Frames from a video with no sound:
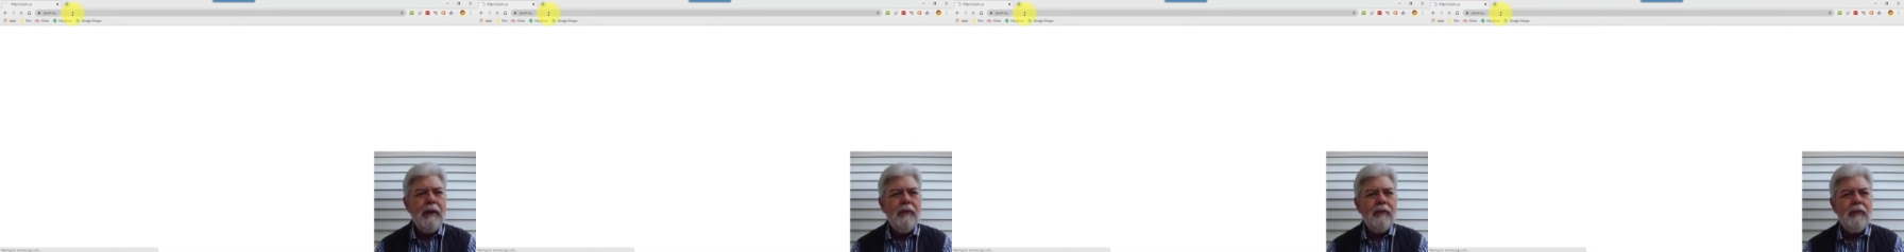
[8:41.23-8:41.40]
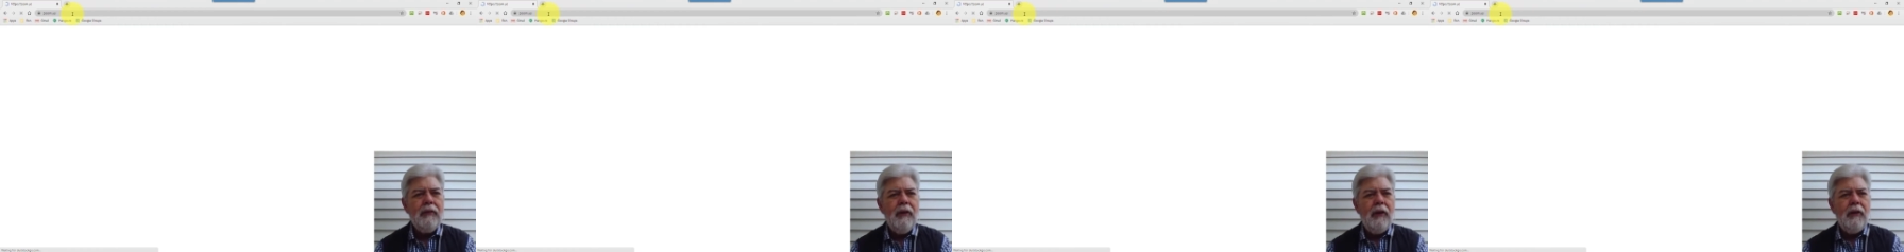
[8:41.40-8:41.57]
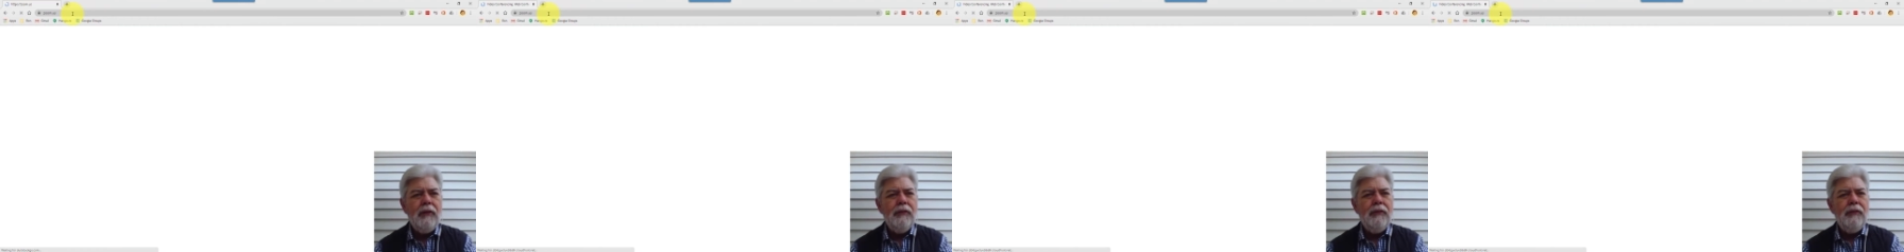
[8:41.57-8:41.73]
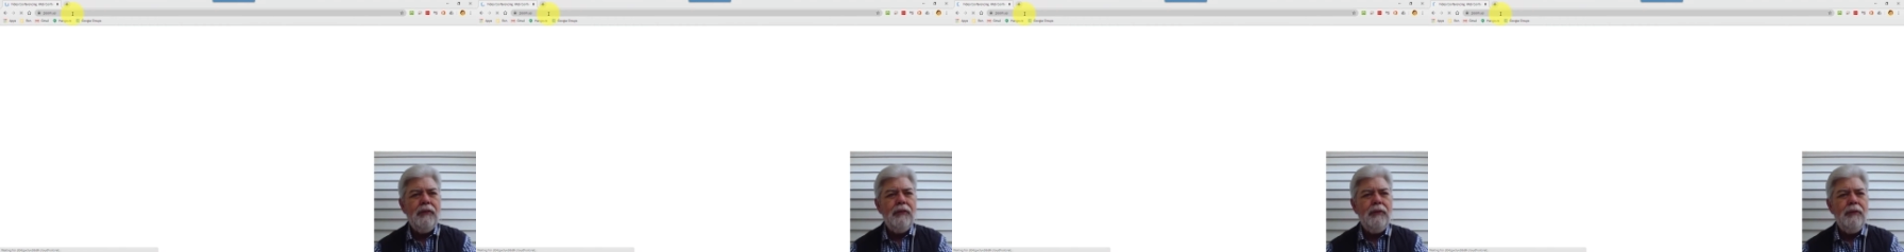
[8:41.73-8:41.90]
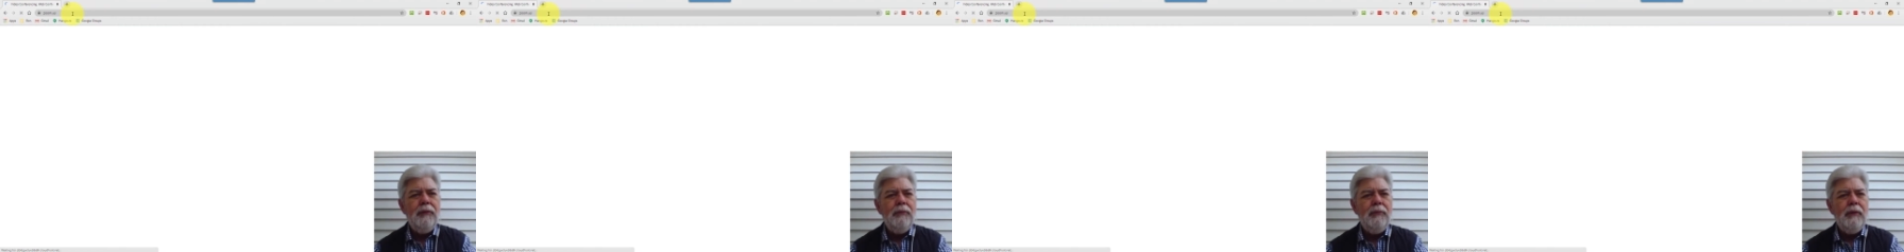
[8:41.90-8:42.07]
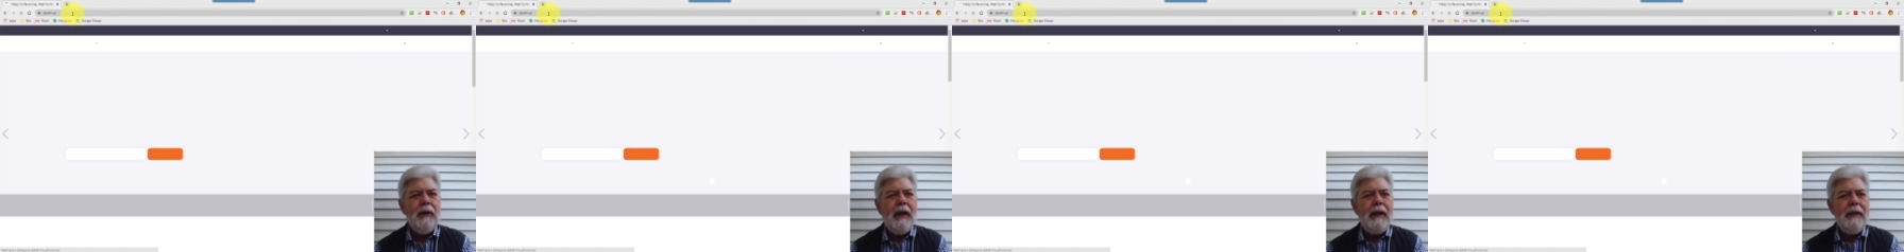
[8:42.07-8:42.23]
it's called
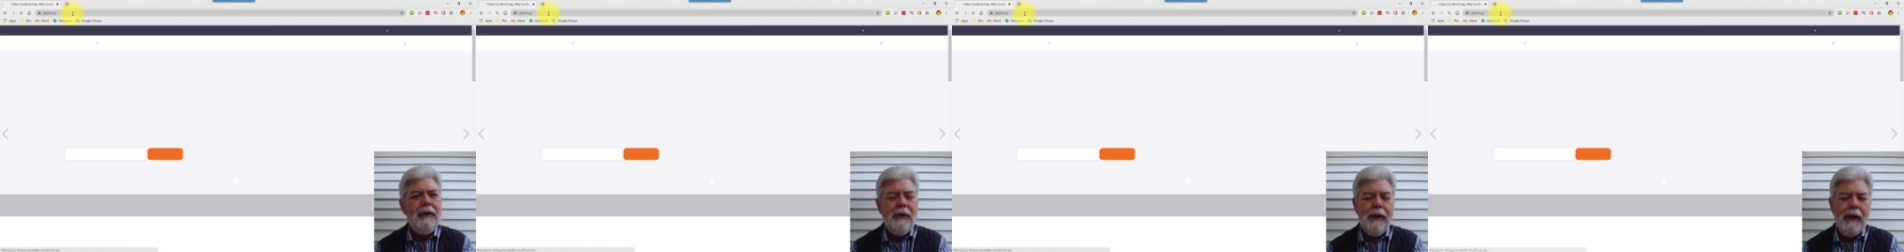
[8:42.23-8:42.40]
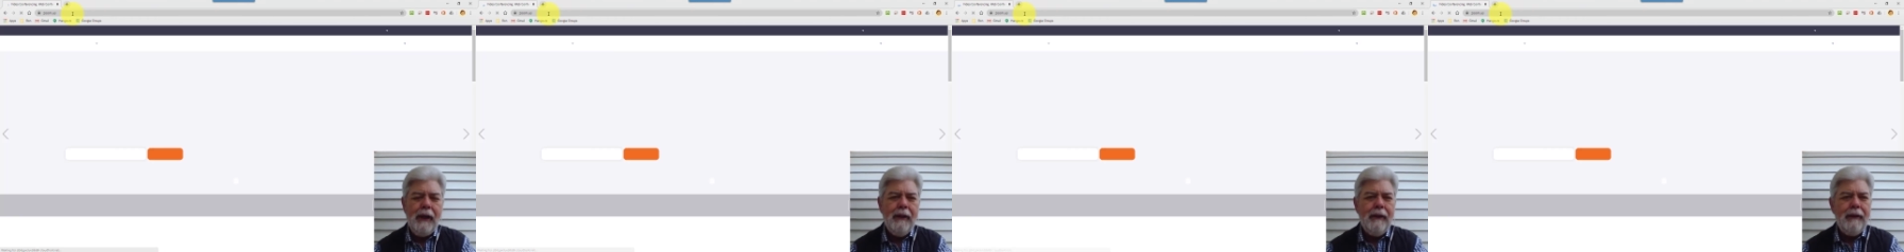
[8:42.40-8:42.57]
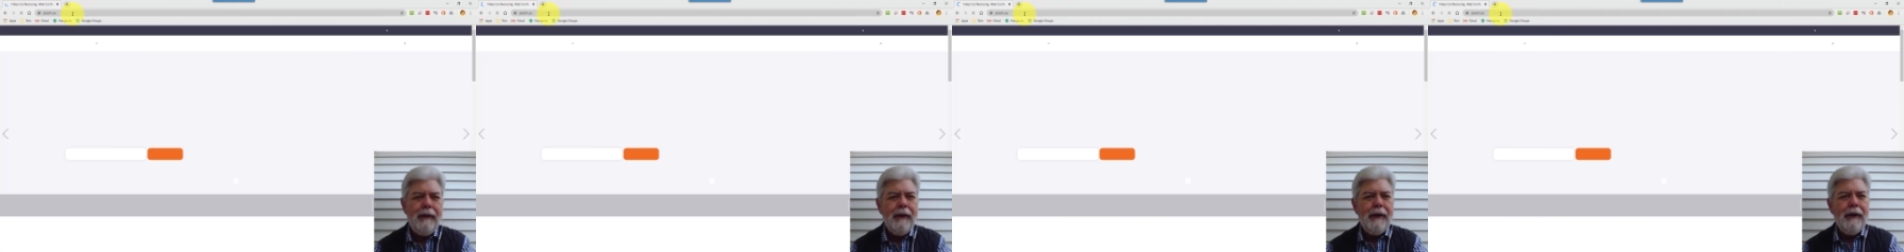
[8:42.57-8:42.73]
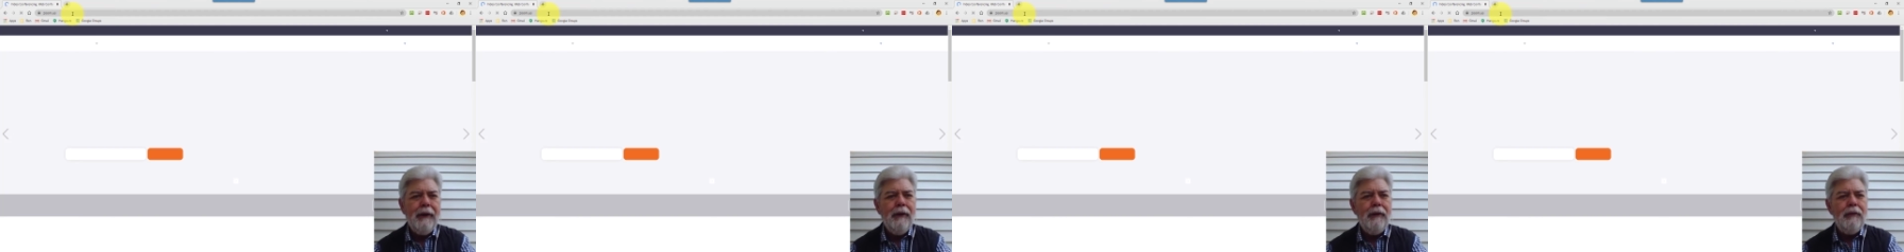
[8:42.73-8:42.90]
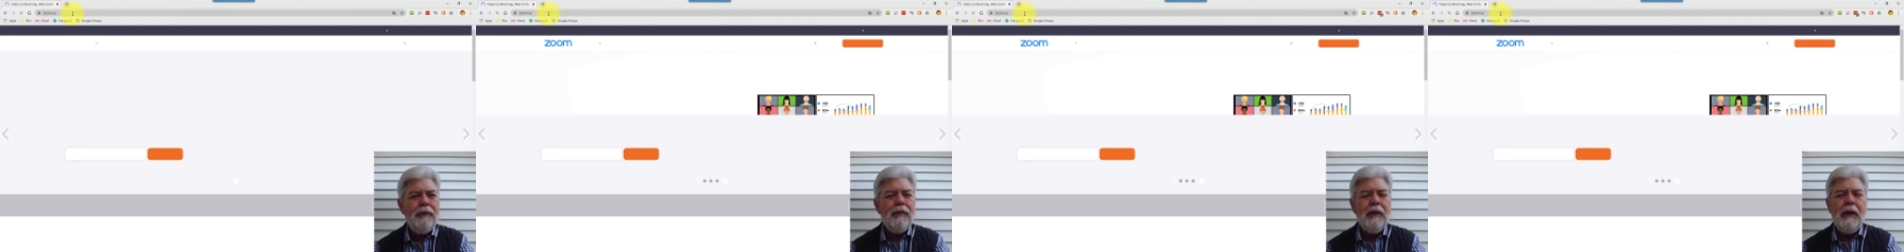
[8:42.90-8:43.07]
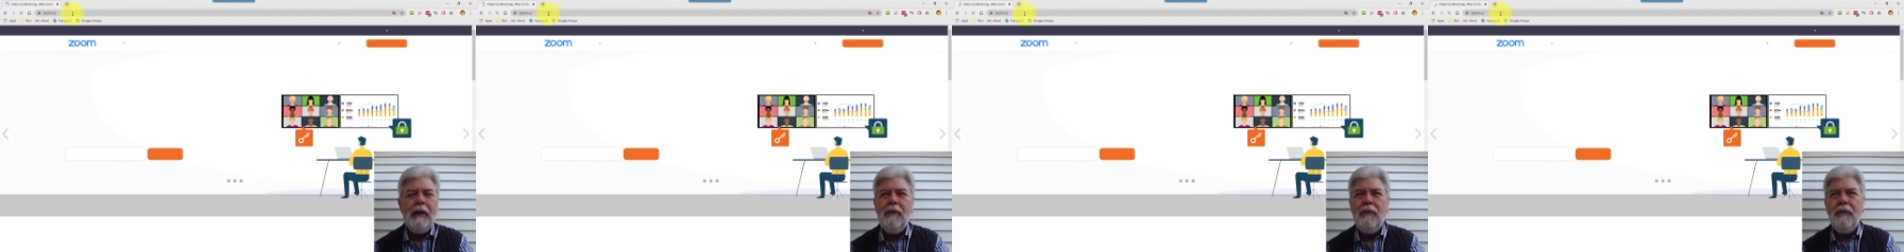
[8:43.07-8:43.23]
Zoom.us. Yeah, there you go. It
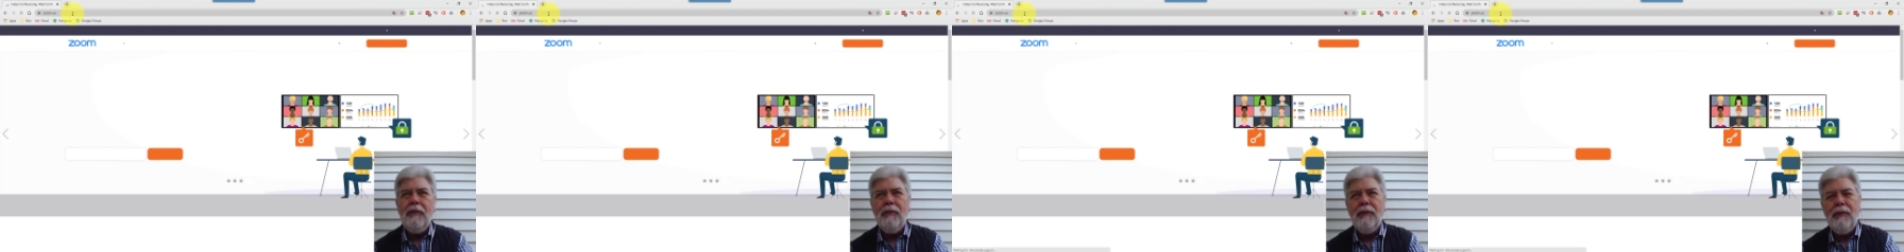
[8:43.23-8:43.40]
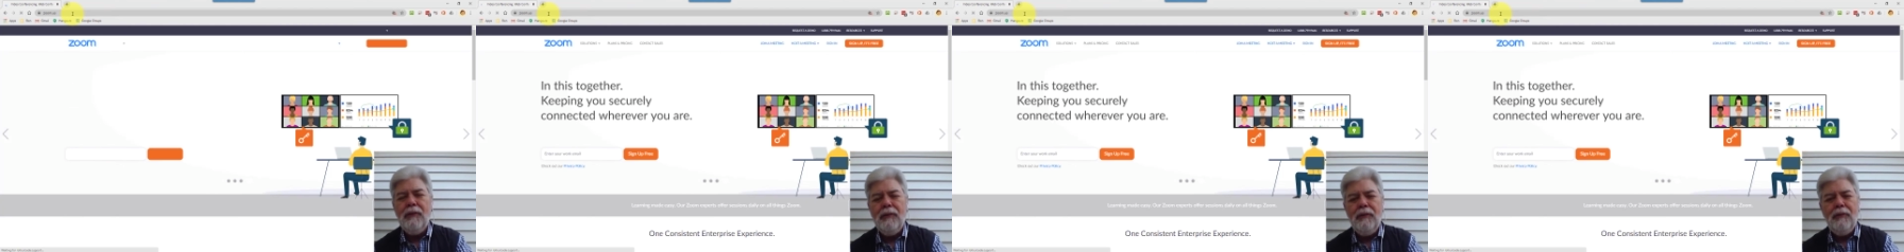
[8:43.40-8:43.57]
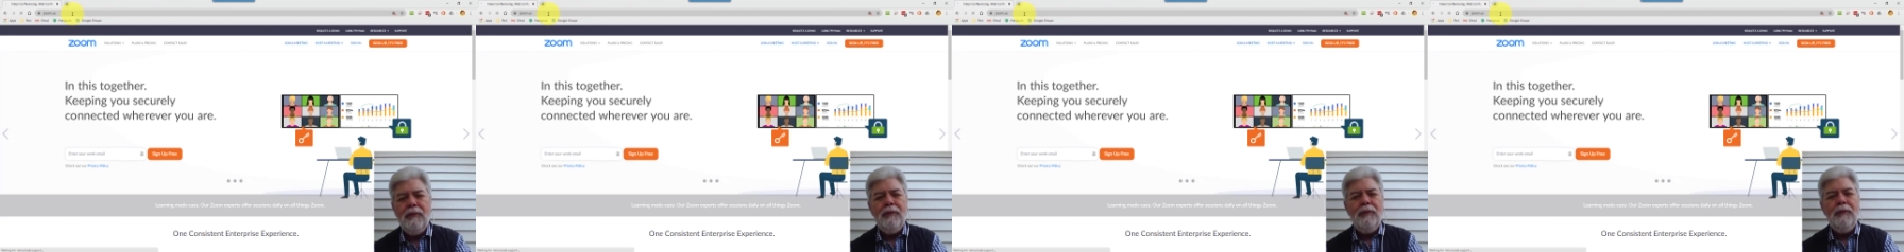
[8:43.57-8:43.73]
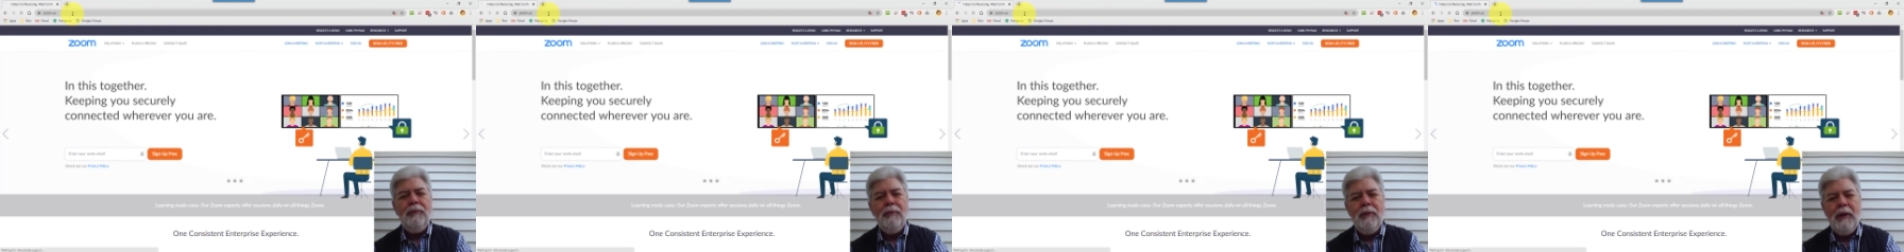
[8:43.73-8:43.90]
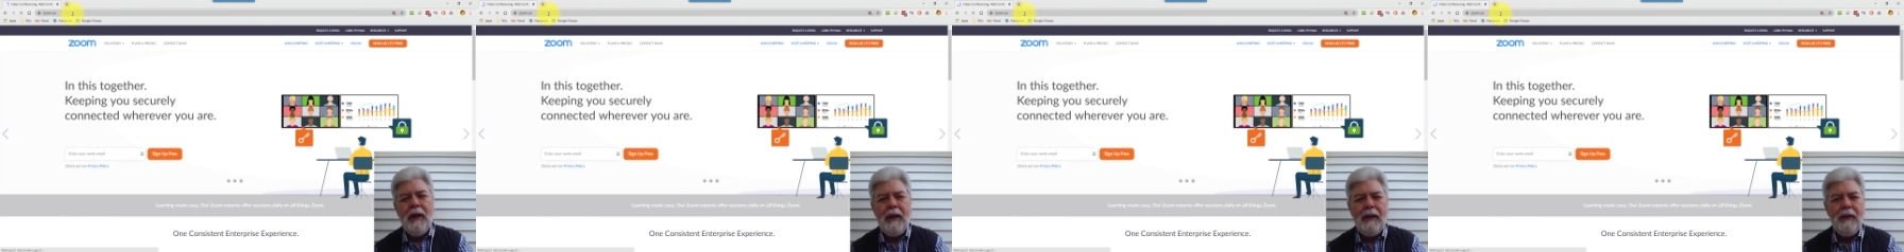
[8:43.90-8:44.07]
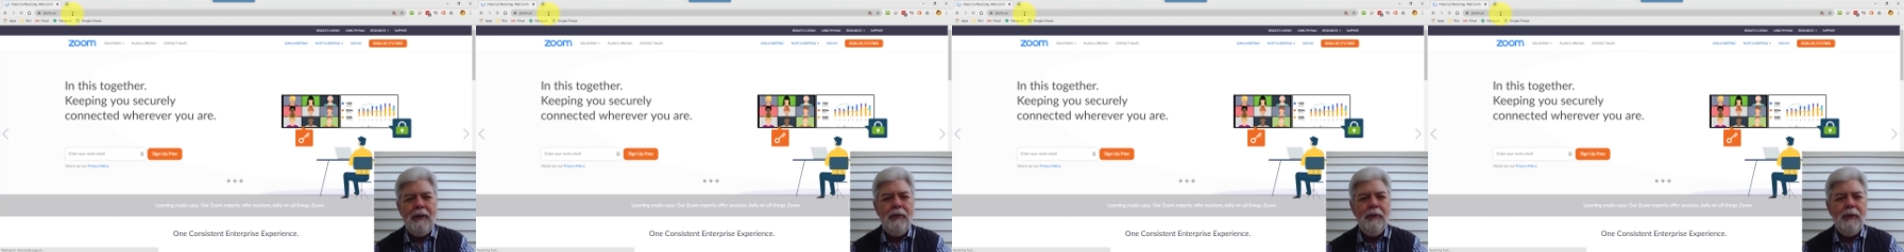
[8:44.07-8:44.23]
changes it to
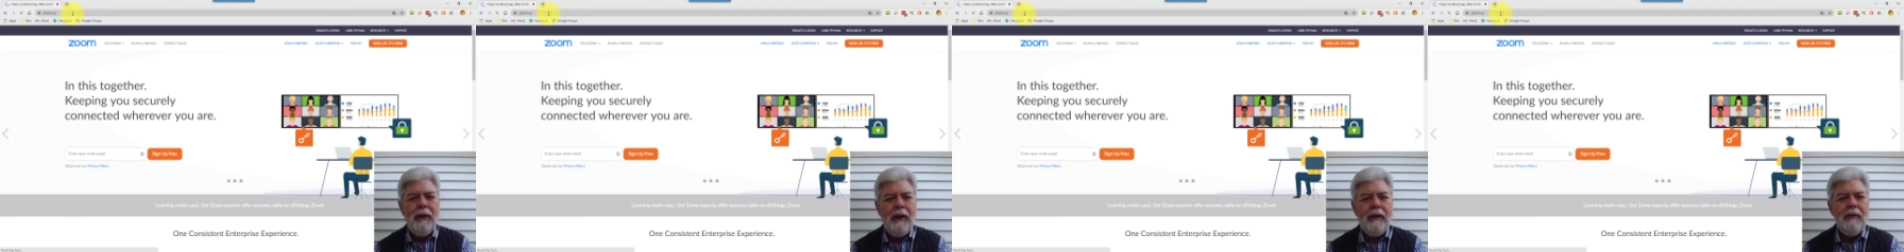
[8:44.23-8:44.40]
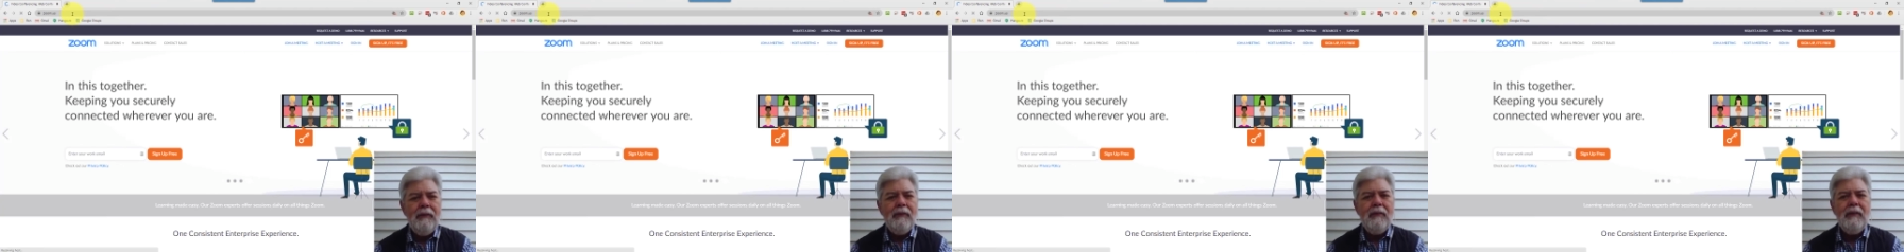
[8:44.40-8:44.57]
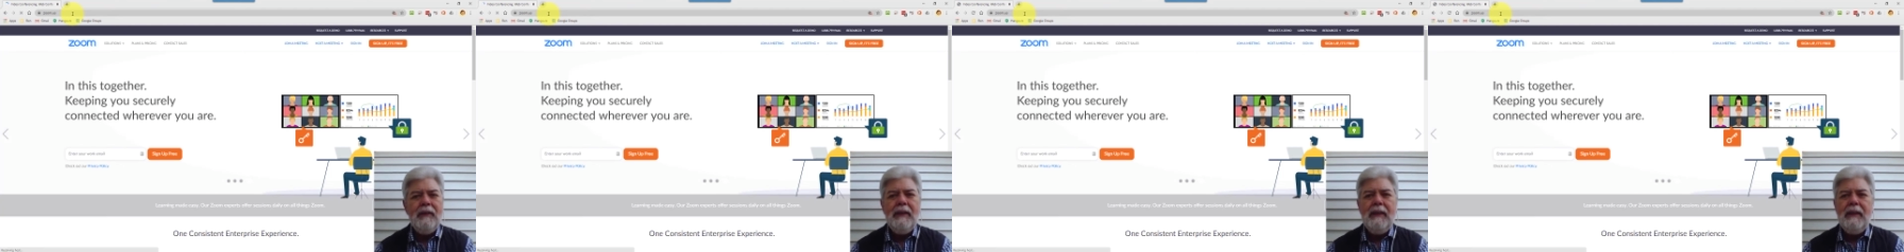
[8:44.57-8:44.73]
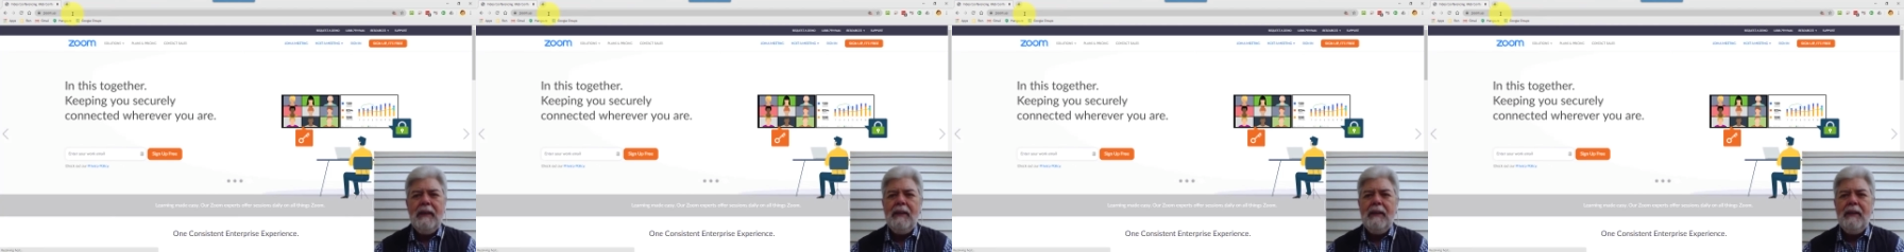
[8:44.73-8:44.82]
Zoom.us.